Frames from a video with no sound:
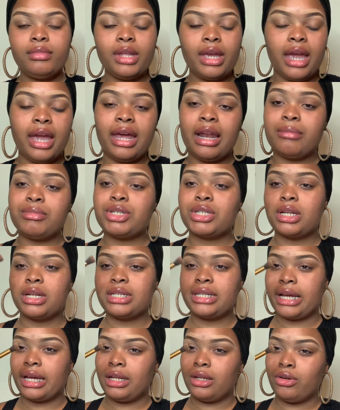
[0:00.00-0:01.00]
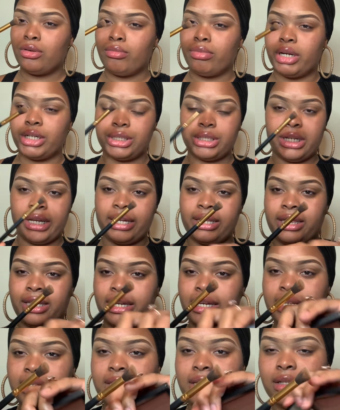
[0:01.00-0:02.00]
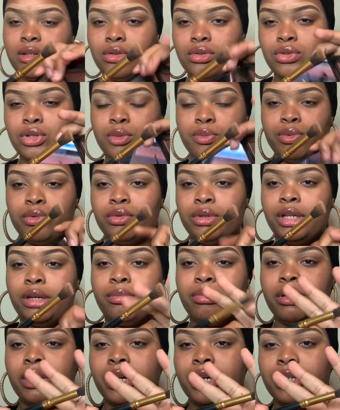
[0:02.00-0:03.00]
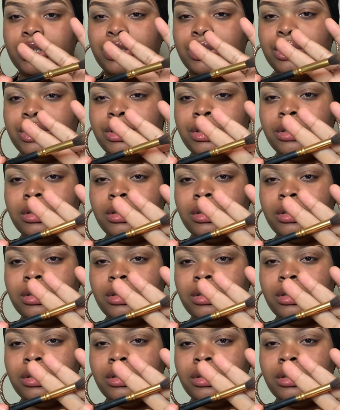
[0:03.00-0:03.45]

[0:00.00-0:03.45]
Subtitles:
and I'm just gonna take a little brush like this, a little spoolie brush,